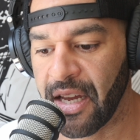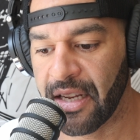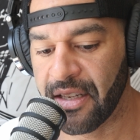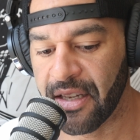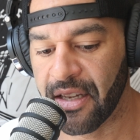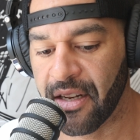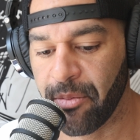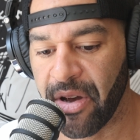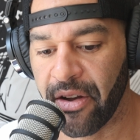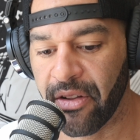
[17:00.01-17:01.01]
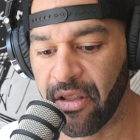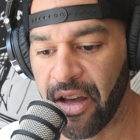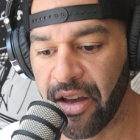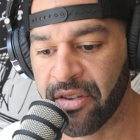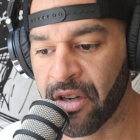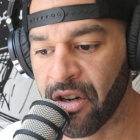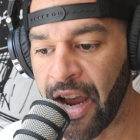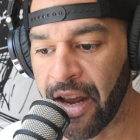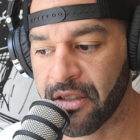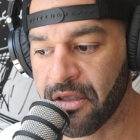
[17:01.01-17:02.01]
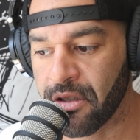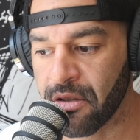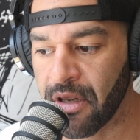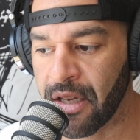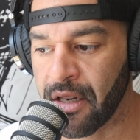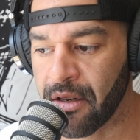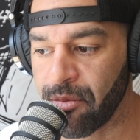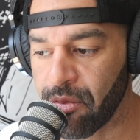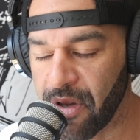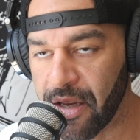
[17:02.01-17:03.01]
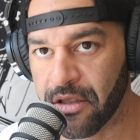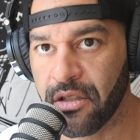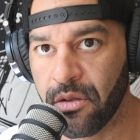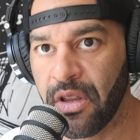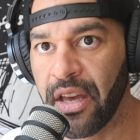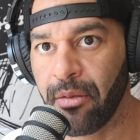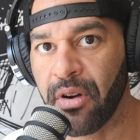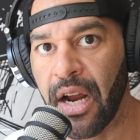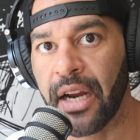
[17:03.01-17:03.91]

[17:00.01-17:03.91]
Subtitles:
that I did about love and gratitude, and do that